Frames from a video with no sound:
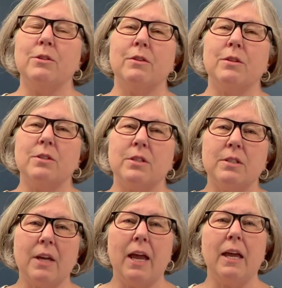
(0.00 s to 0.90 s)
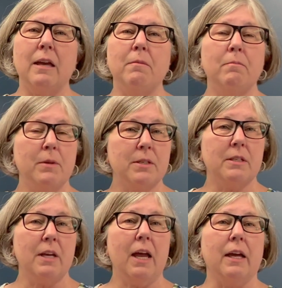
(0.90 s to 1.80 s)
are the same
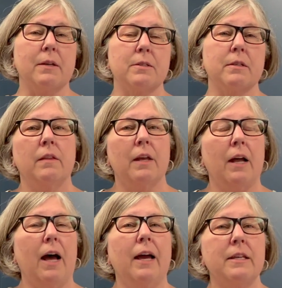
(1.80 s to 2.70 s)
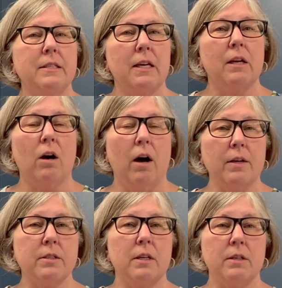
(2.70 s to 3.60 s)
mistakes that I see
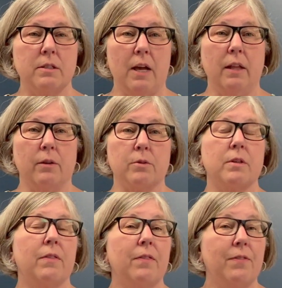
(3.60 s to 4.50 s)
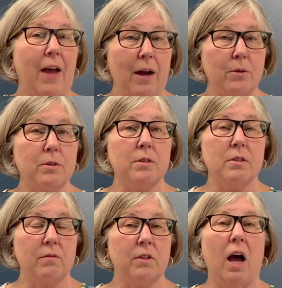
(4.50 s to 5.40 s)
costing sellers thousands
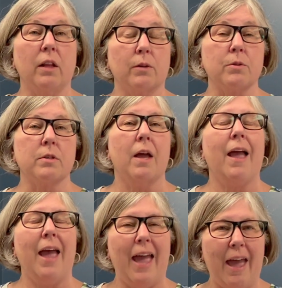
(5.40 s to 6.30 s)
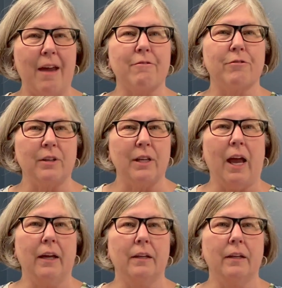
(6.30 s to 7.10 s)
of dollars every day.